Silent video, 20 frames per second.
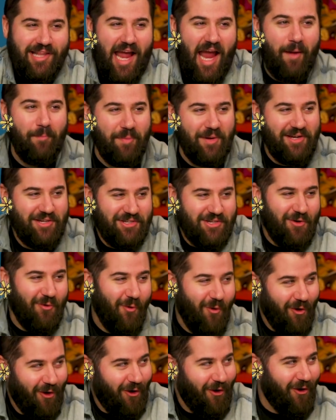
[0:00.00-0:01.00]
slappy
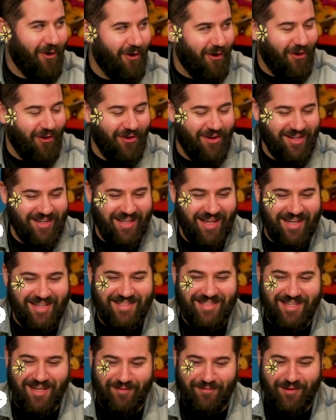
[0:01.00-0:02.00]
squirrel and like
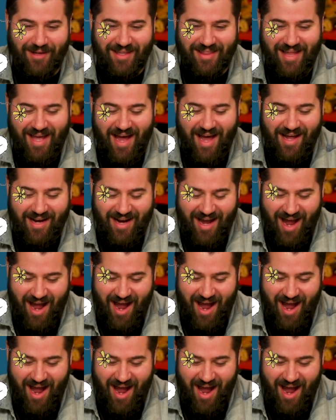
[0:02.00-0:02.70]
stuff like that.